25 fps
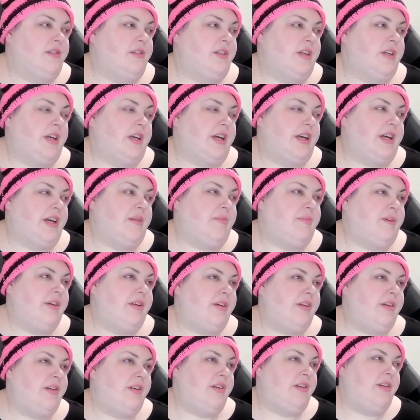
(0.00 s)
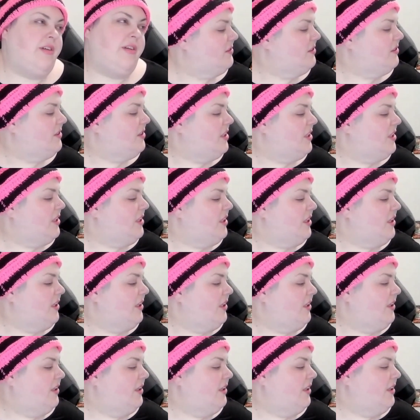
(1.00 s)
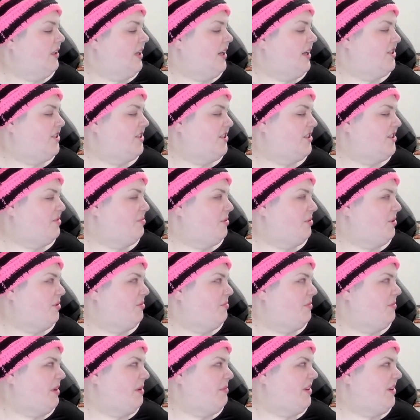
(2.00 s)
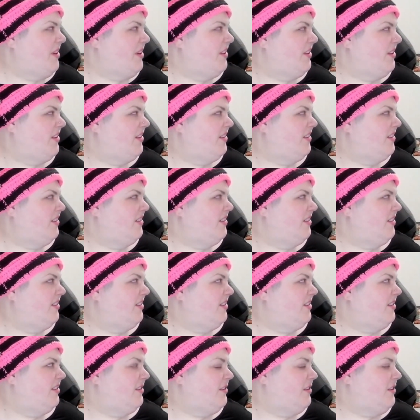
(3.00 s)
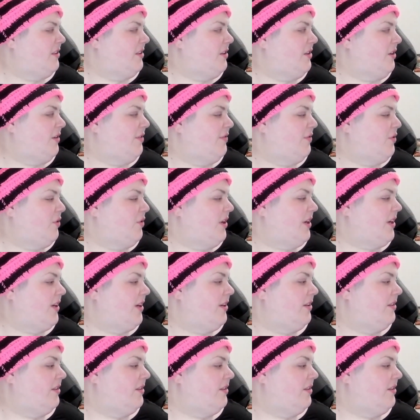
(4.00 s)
Um... Uh, just a spoon, maybe. Or fork.